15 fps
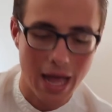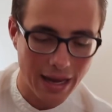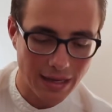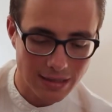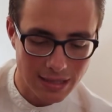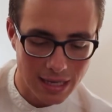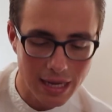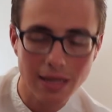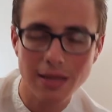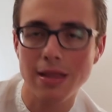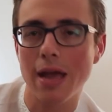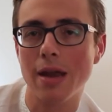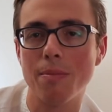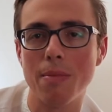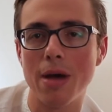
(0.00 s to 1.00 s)
And take
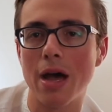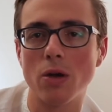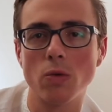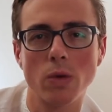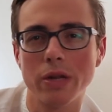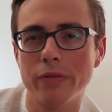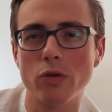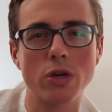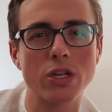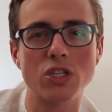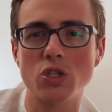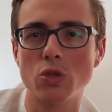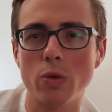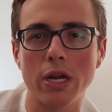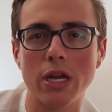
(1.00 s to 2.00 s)
that amount, whatever it
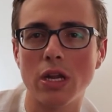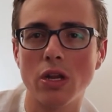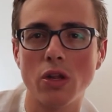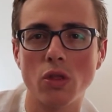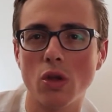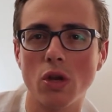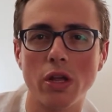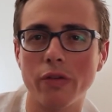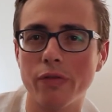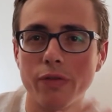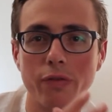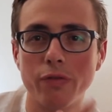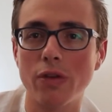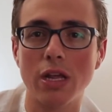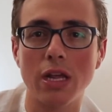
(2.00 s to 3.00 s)
is, 20, 30,
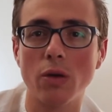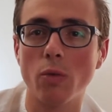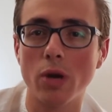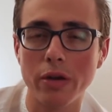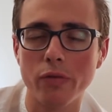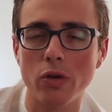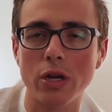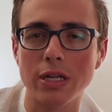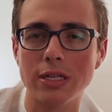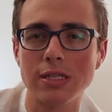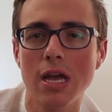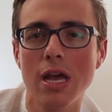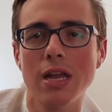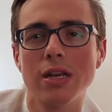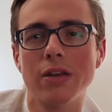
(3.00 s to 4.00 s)
15, whatever it is,
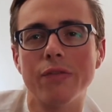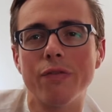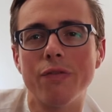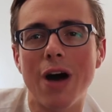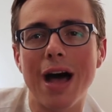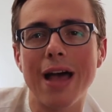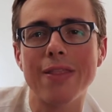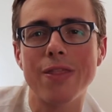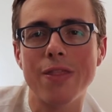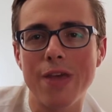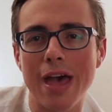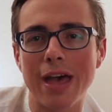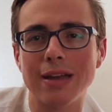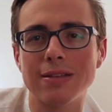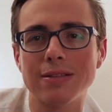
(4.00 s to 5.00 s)
divide
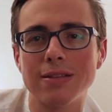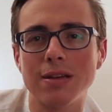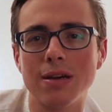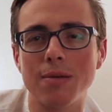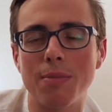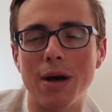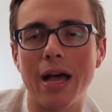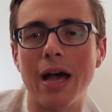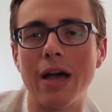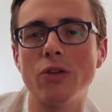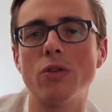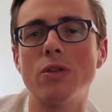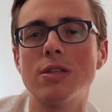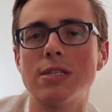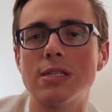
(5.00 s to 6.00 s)
that by
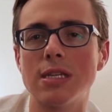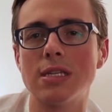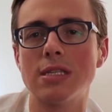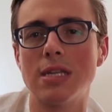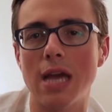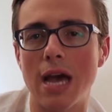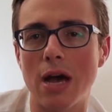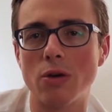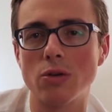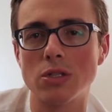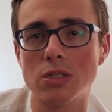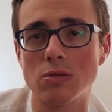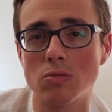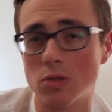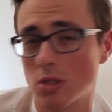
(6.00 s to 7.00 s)
160
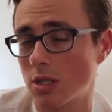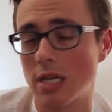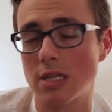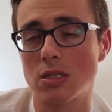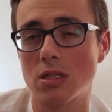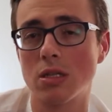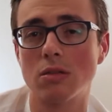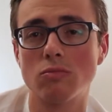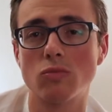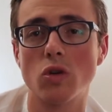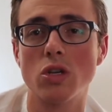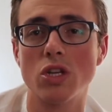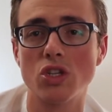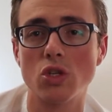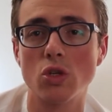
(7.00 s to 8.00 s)
hours, because that's the
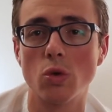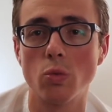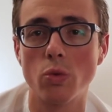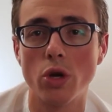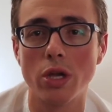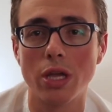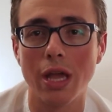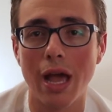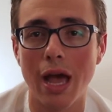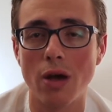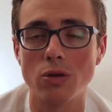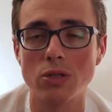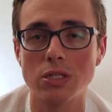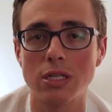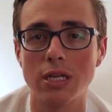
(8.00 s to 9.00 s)
traditional working
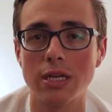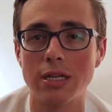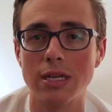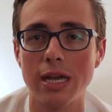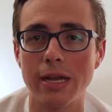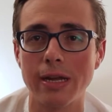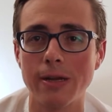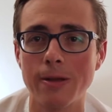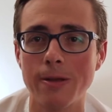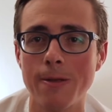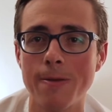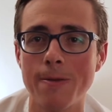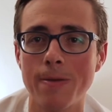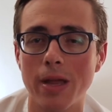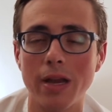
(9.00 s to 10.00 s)
hours in a day,
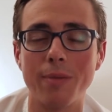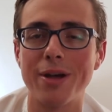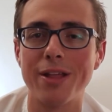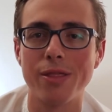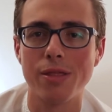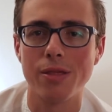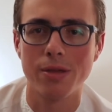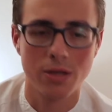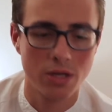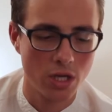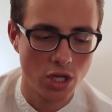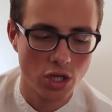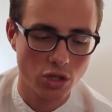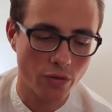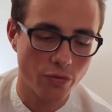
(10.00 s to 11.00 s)
in a month.
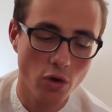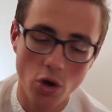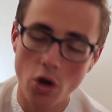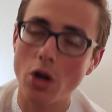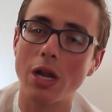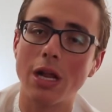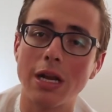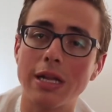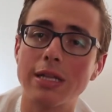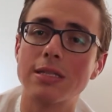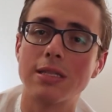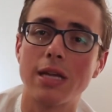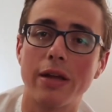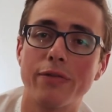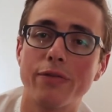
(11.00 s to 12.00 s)
So if you're earning,
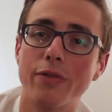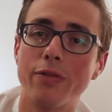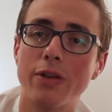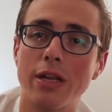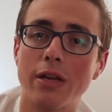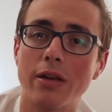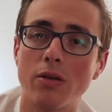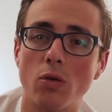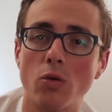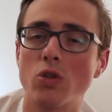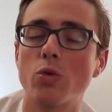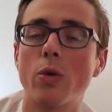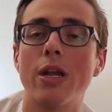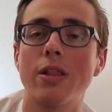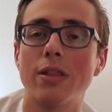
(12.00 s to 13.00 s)
let's say, 15 or
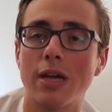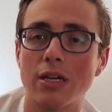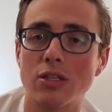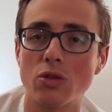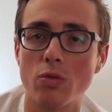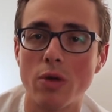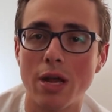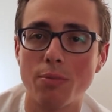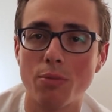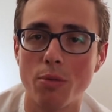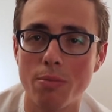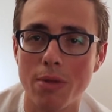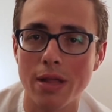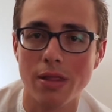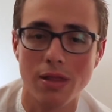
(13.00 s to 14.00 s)
20,000 Rand per
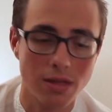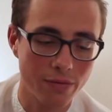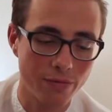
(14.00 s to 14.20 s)
month,